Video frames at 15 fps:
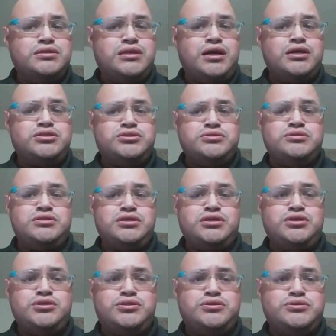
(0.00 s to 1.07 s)
that you
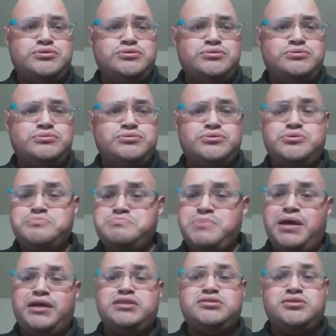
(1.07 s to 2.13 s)
need to
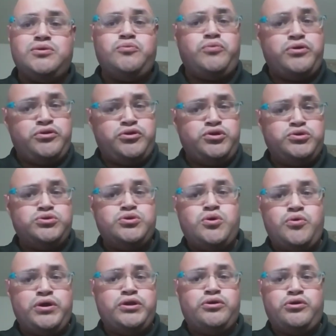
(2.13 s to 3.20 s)
make stuff, whether you
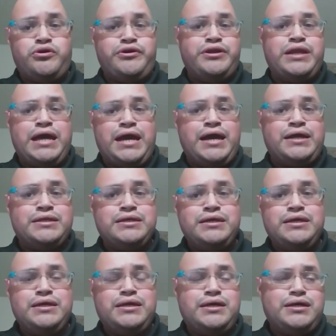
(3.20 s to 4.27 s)
know it or not.
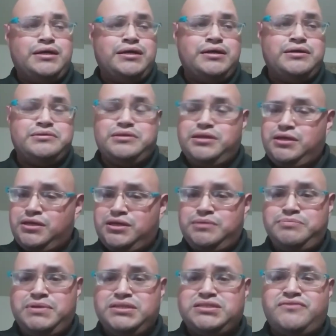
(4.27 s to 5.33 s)
It
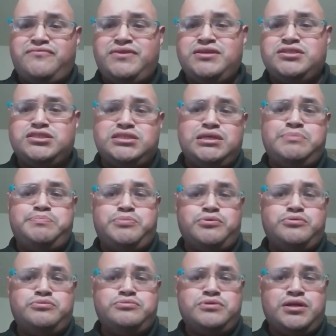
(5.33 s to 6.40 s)
can be something
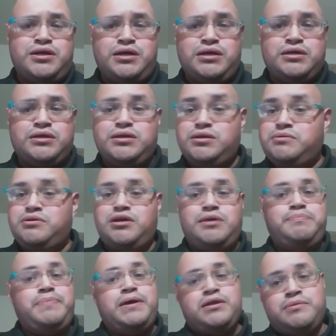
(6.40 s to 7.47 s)
simple like
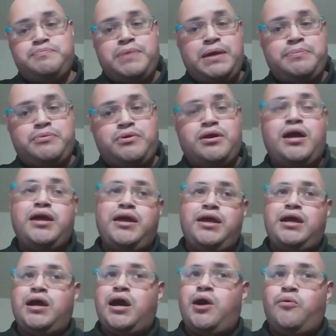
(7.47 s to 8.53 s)
a pen and paper.
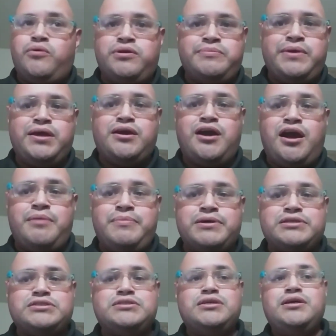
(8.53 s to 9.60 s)
Yeah, I want to make
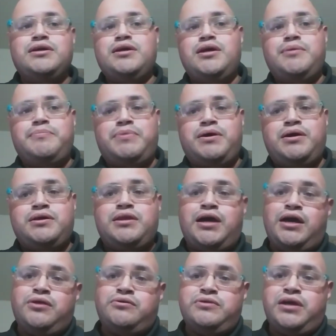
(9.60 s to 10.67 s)
comics, but
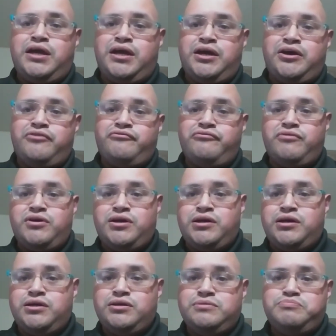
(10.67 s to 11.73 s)
I don't have
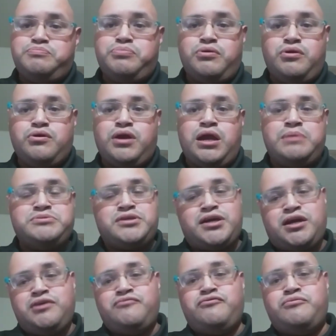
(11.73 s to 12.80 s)
programs. I
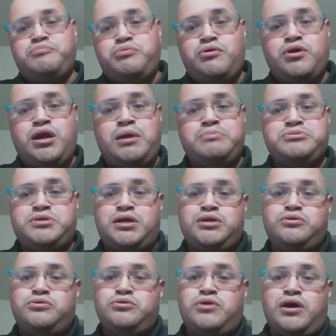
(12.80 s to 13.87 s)
can't afford programs.
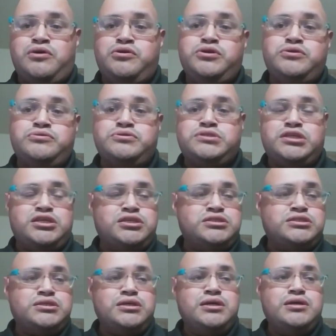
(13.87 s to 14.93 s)
I don't know how to use
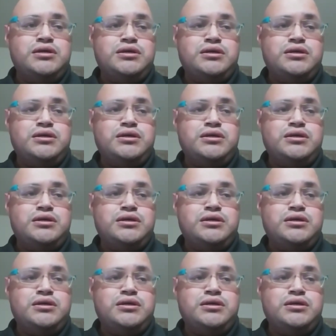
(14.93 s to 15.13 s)
this